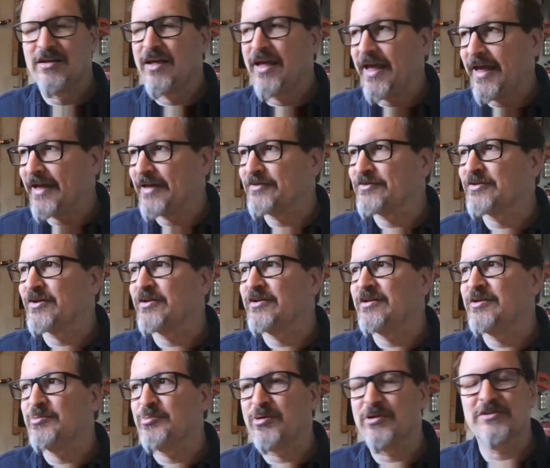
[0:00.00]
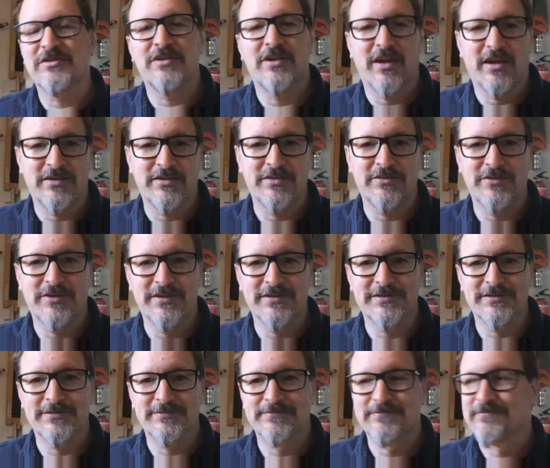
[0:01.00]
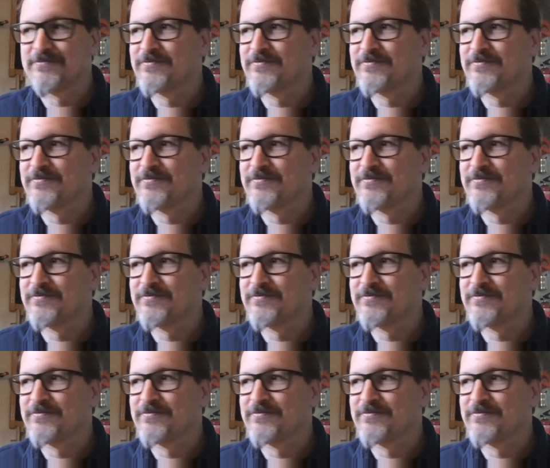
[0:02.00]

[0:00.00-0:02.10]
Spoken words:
hands-on in-person activities.